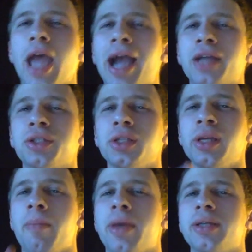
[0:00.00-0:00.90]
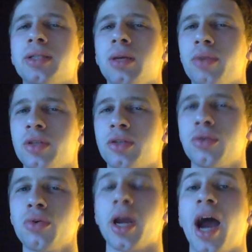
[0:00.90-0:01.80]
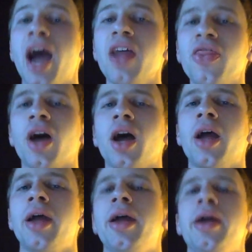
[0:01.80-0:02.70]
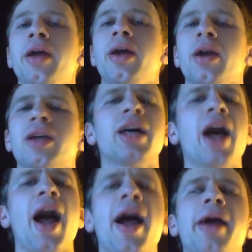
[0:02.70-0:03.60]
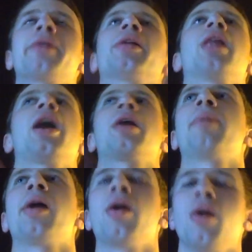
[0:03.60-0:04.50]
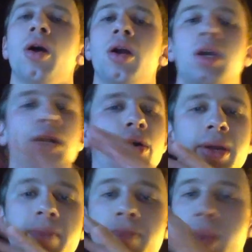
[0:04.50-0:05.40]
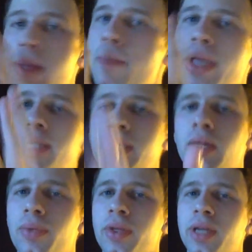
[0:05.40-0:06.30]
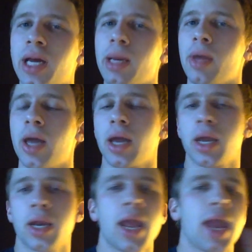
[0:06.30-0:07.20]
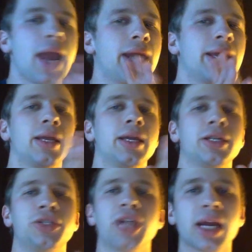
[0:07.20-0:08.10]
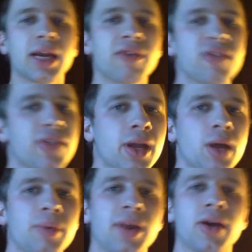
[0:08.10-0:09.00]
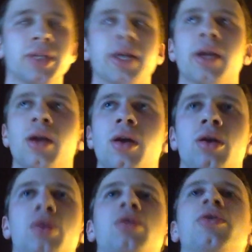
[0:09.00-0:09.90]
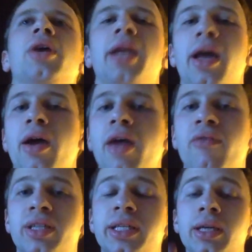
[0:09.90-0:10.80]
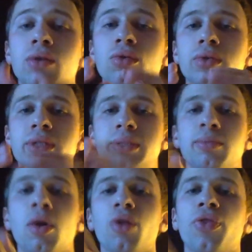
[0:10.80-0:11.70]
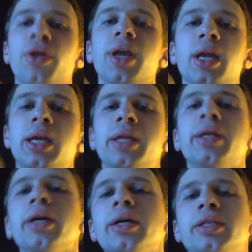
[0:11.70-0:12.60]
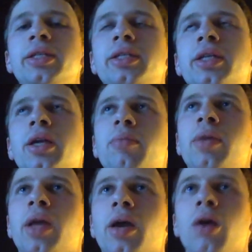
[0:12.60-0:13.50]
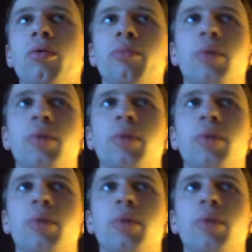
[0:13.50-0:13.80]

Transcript: actually mess up the story. I thought, because I heard a lot about him messing up the timeline and it jacking everything up, and I was like, great, now every single small thing he does, he's gonna be like, oh,